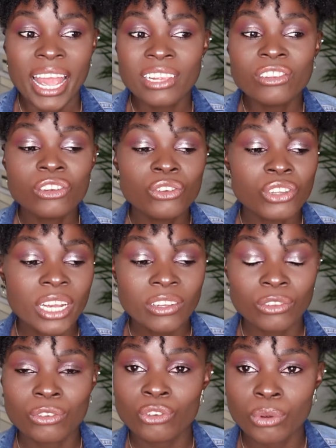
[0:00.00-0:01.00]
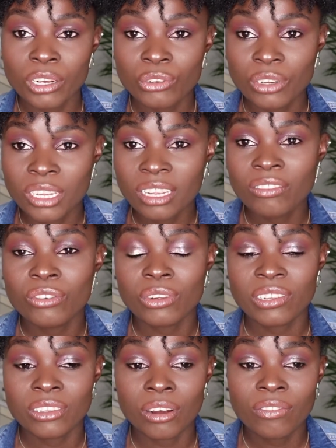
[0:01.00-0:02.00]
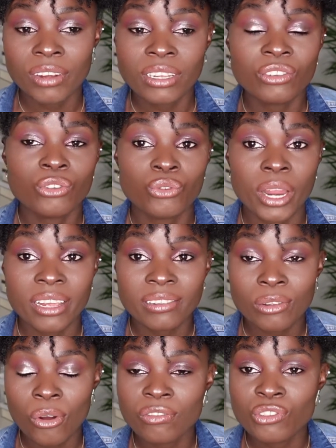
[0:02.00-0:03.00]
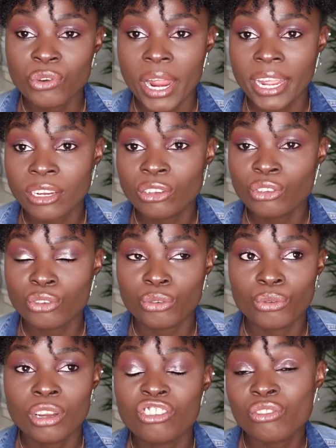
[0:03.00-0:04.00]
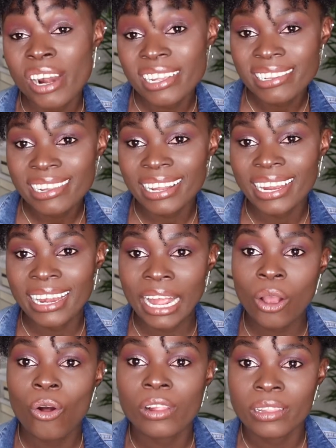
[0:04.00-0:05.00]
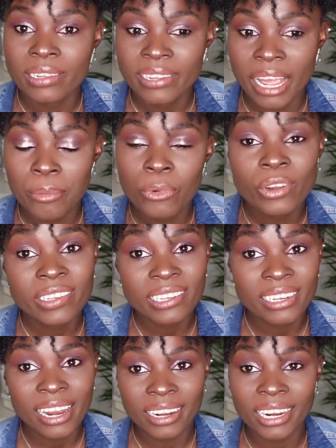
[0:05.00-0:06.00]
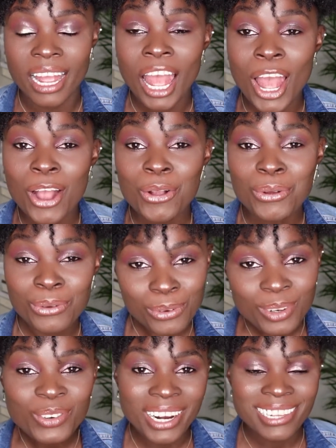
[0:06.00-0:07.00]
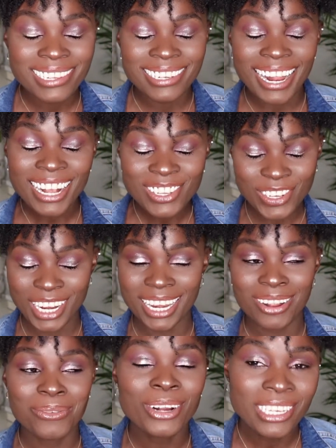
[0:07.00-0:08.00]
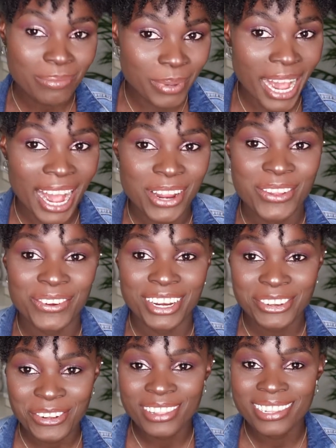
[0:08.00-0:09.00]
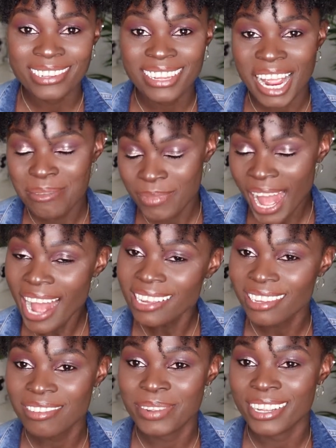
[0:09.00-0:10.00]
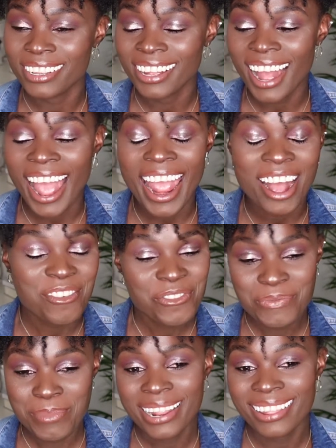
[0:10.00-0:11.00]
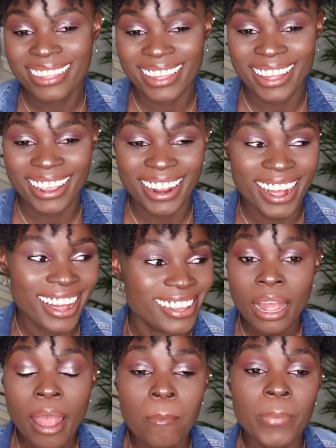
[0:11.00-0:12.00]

And so you just don't want to give yourself a stress of trying to translate like all the time, considering Google Translate actually won't be accurate all the time. Ask me, I have been there, guys.